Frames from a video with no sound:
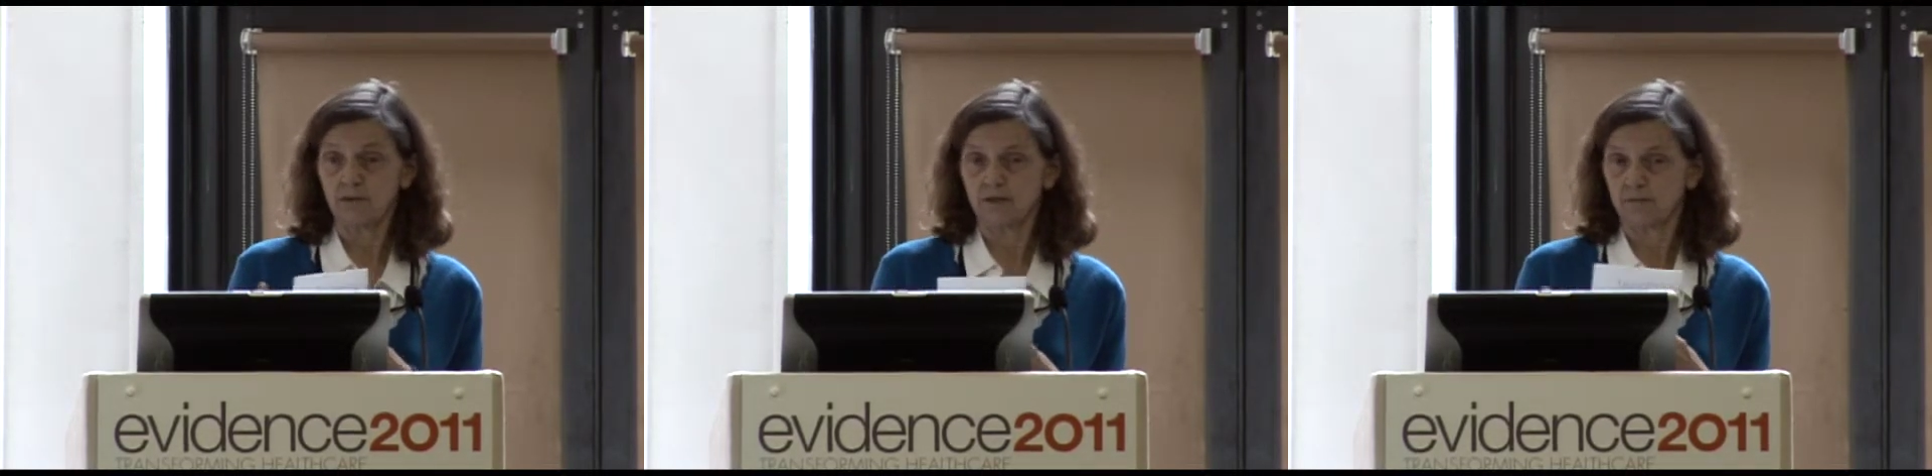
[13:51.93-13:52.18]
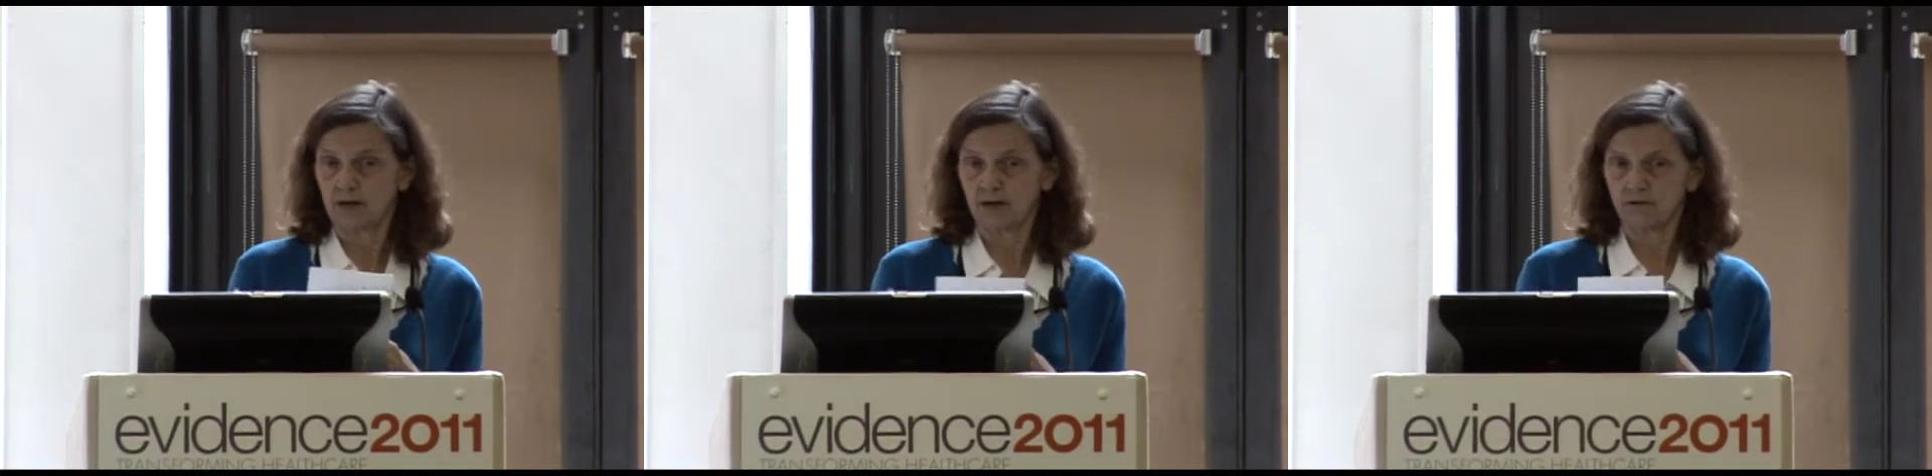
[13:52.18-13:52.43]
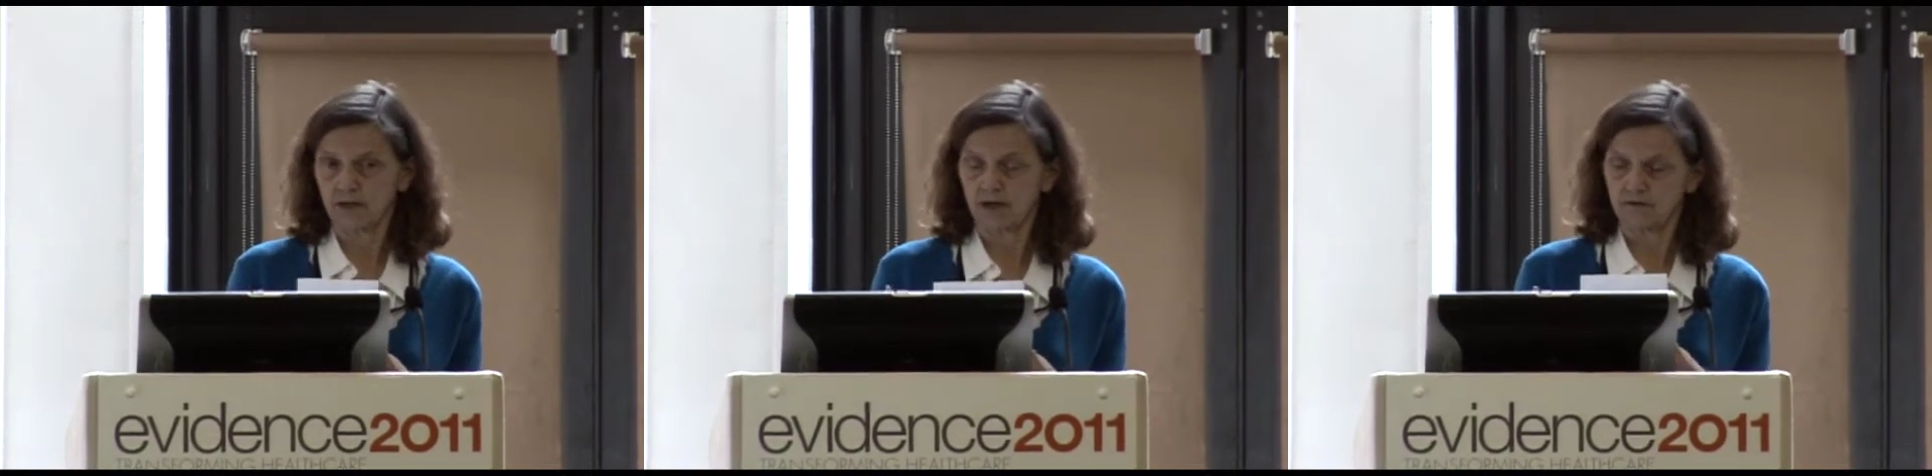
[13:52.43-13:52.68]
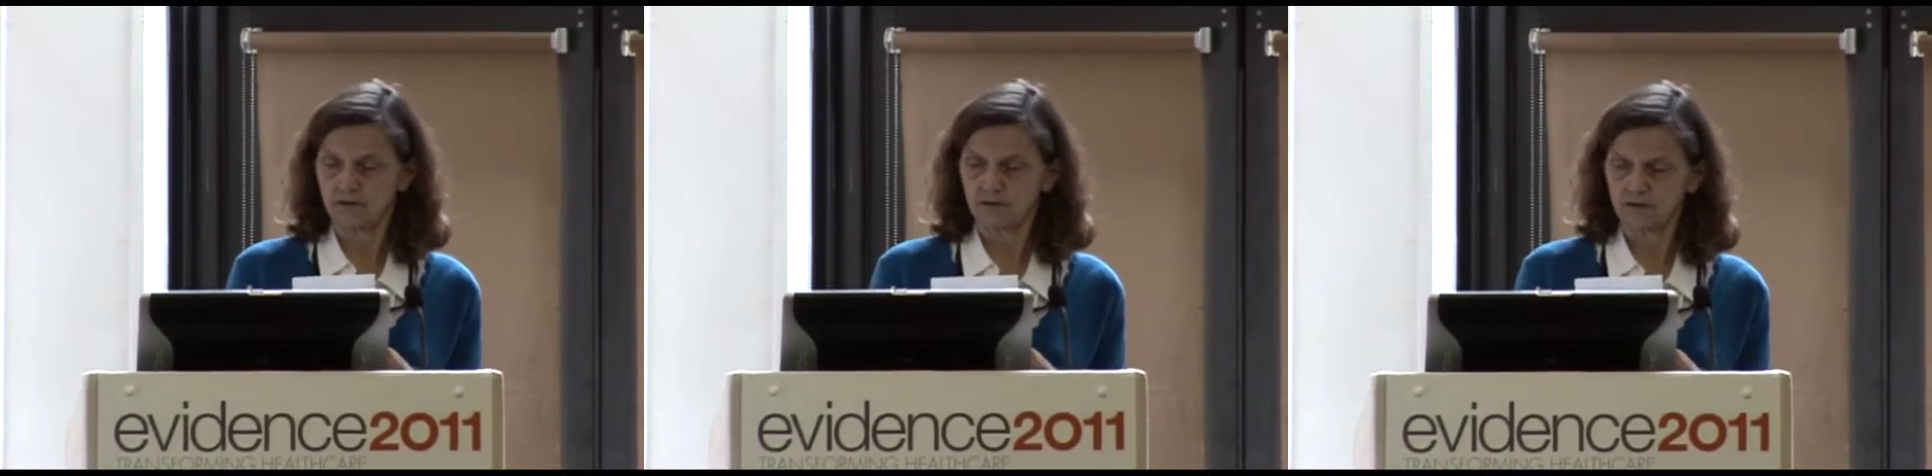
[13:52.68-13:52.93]
bit about
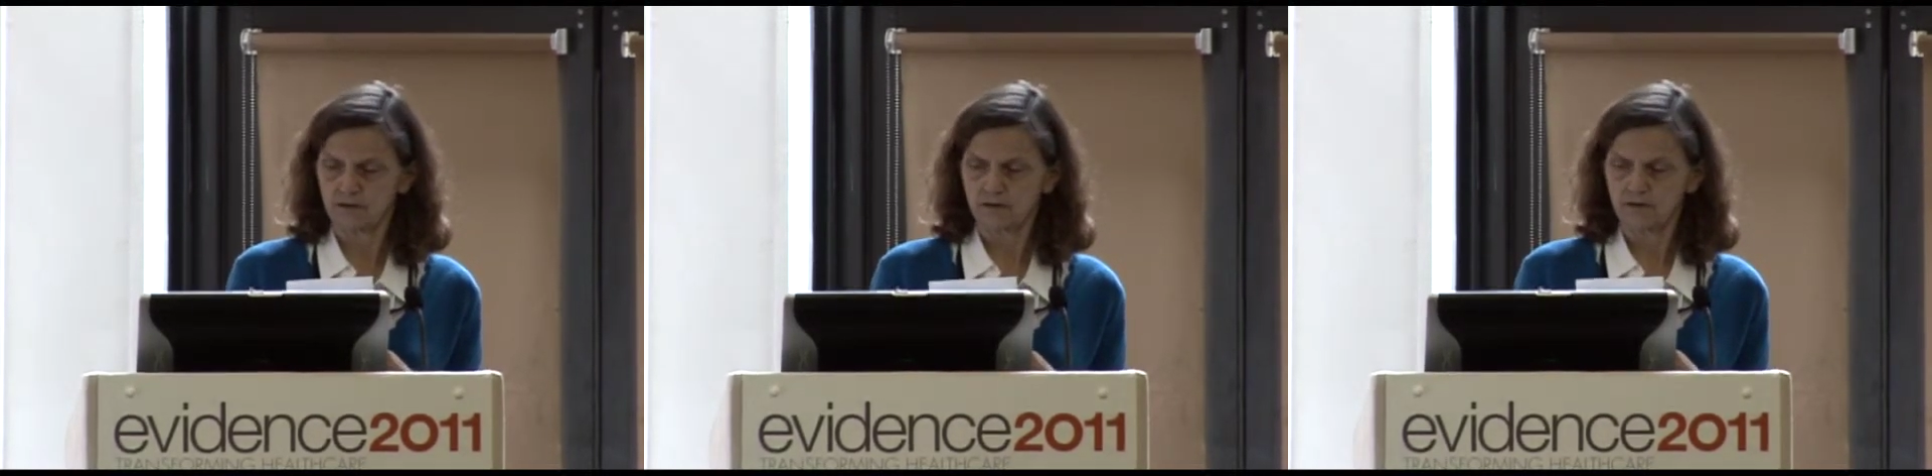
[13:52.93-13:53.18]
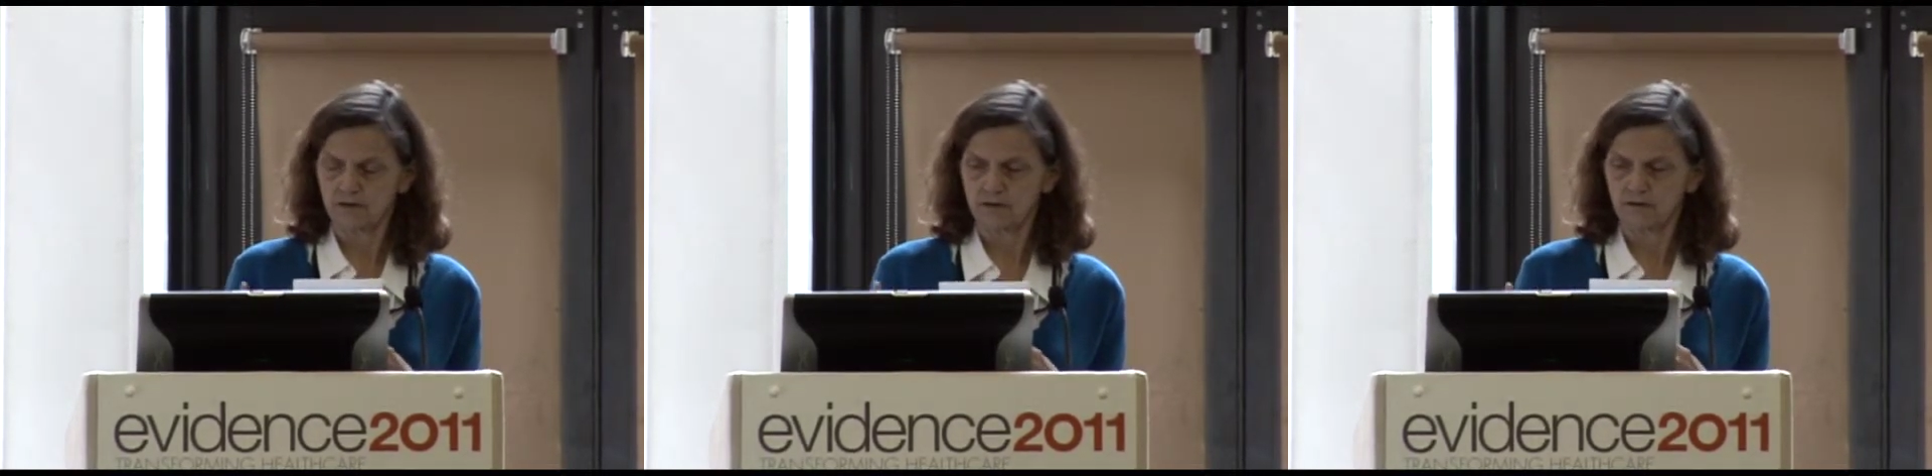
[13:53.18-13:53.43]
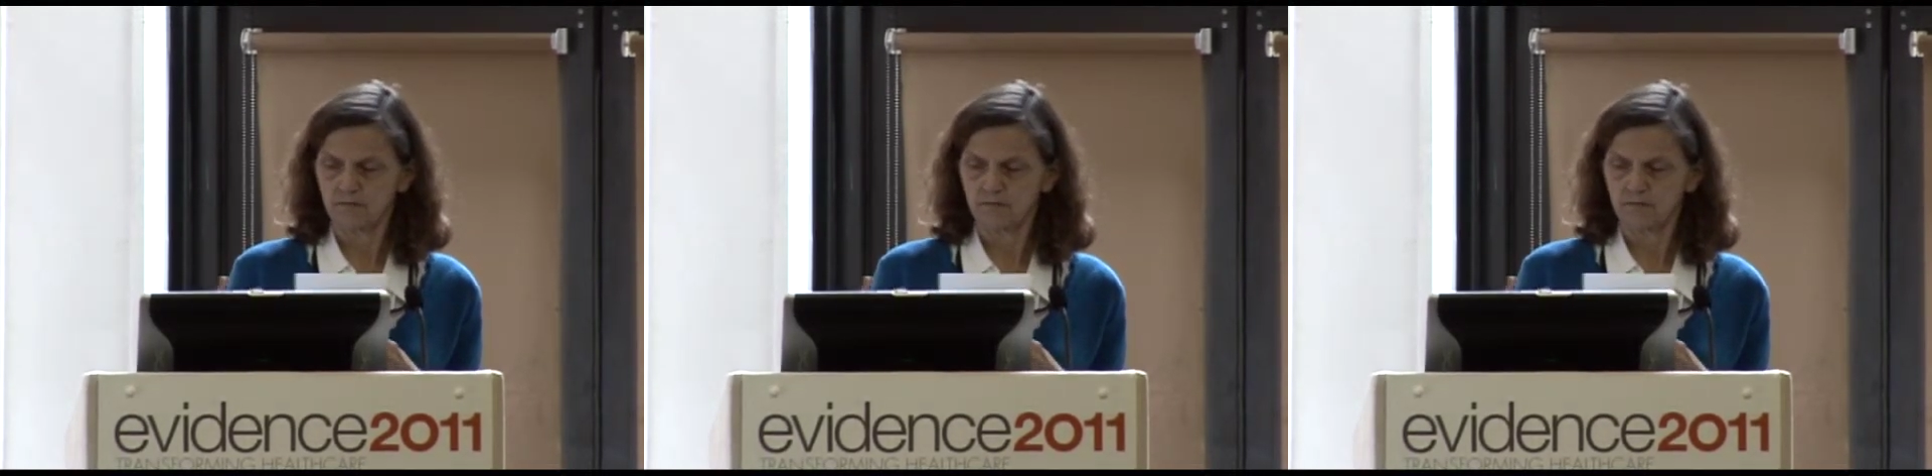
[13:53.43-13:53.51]
evidence,